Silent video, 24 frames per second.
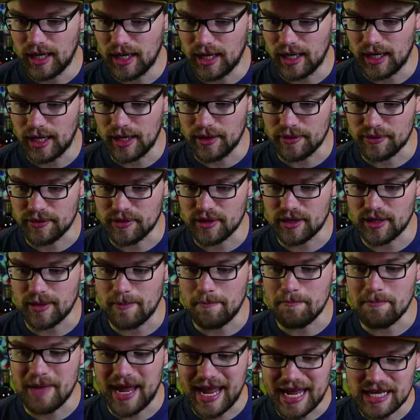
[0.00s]

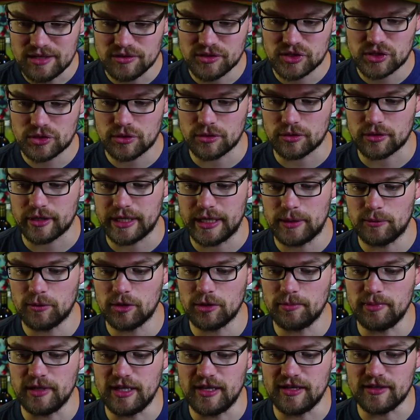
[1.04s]
The main story
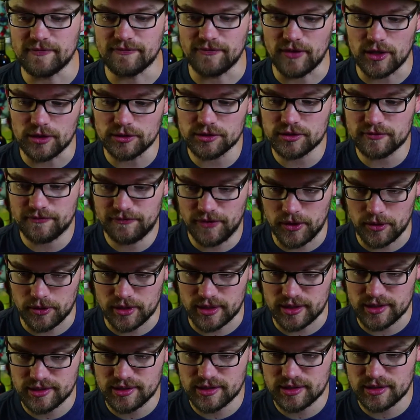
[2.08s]
will be
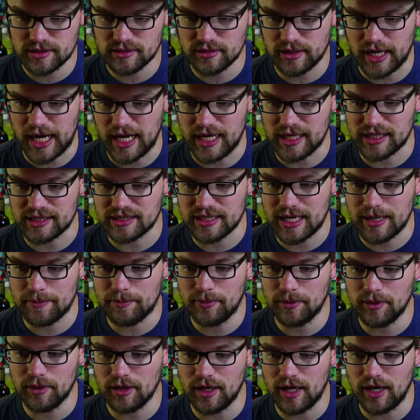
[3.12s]
vault-focused. An
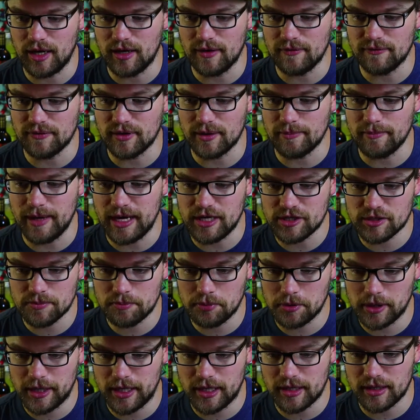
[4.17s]
example of a
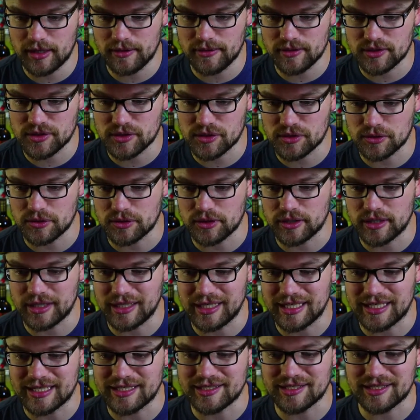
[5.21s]
major player in the
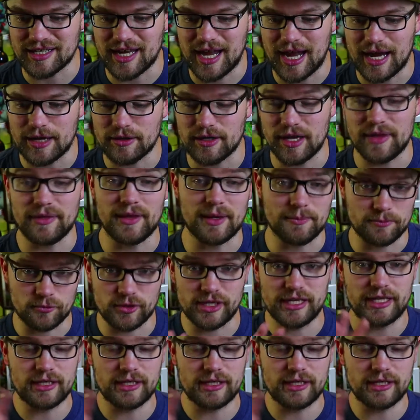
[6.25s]
story is an Irish